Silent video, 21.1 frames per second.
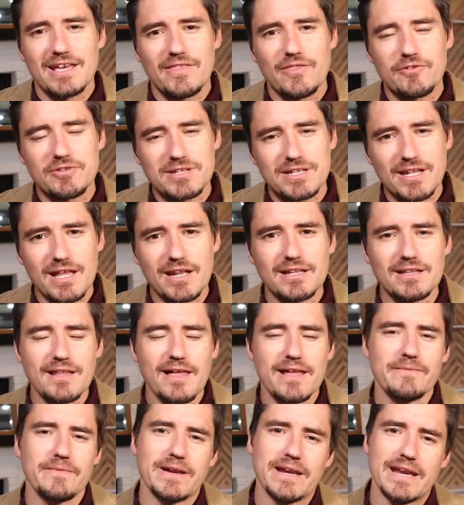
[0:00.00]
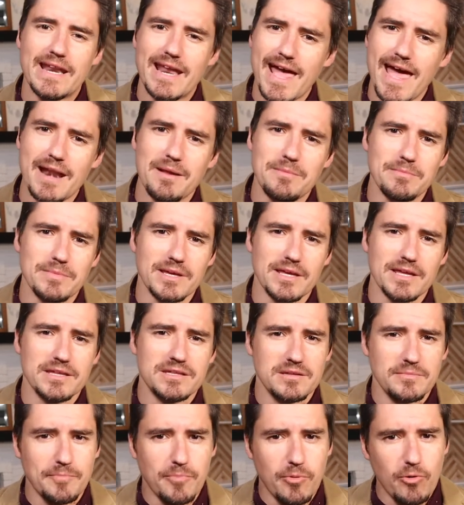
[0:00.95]
there's not a lot of anatomy
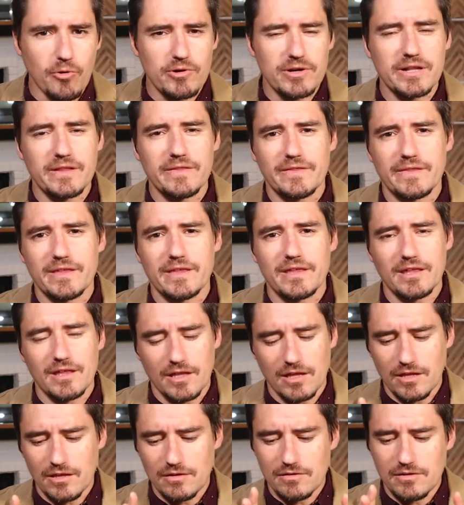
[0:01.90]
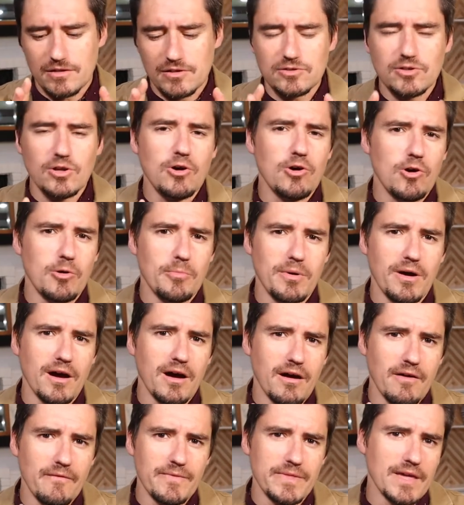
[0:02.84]
supporting the globe
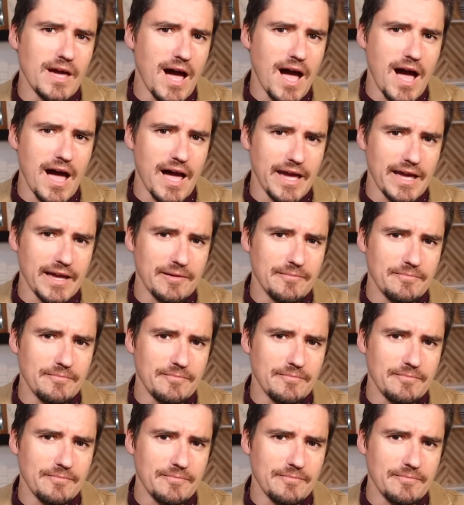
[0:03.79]
of the eye.